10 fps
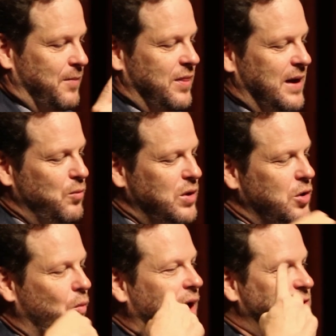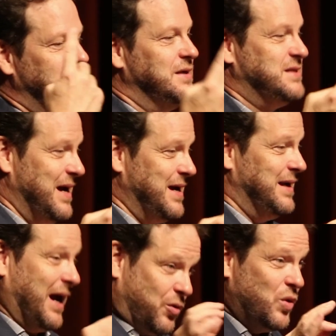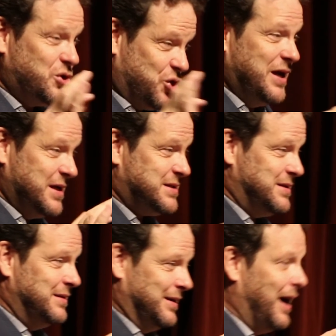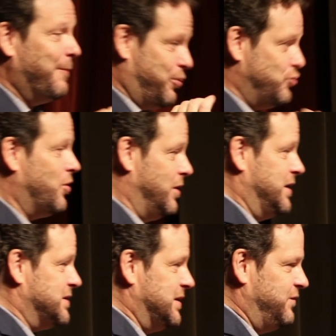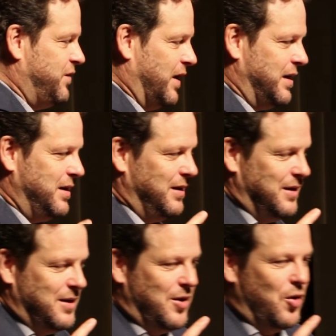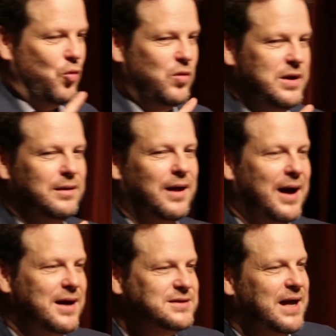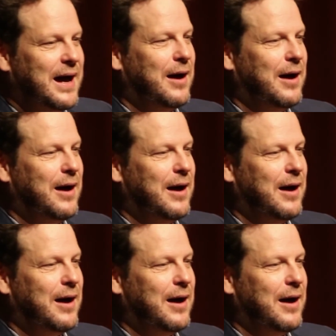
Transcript: But then when you're watching the second act, which is uproariously funny, realize